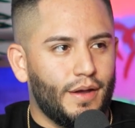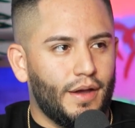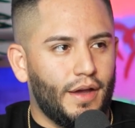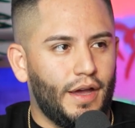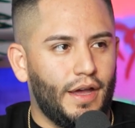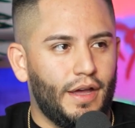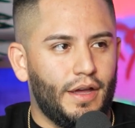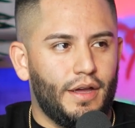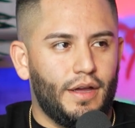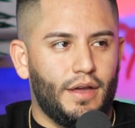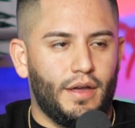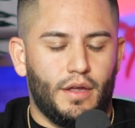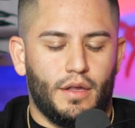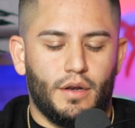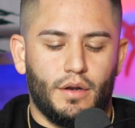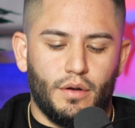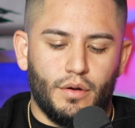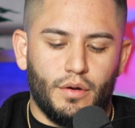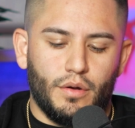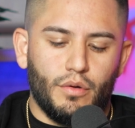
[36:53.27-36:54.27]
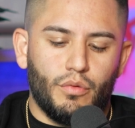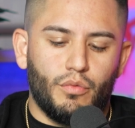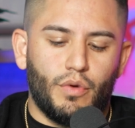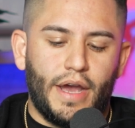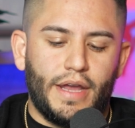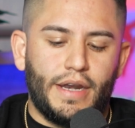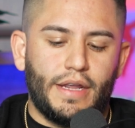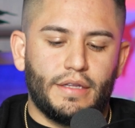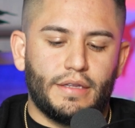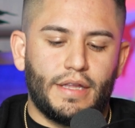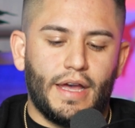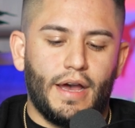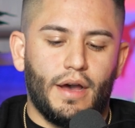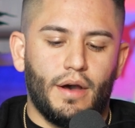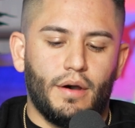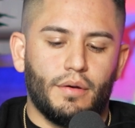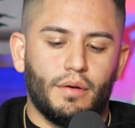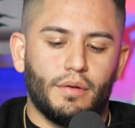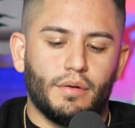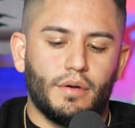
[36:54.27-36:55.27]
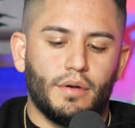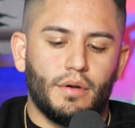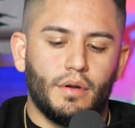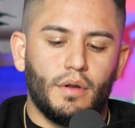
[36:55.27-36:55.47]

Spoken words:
and writing down.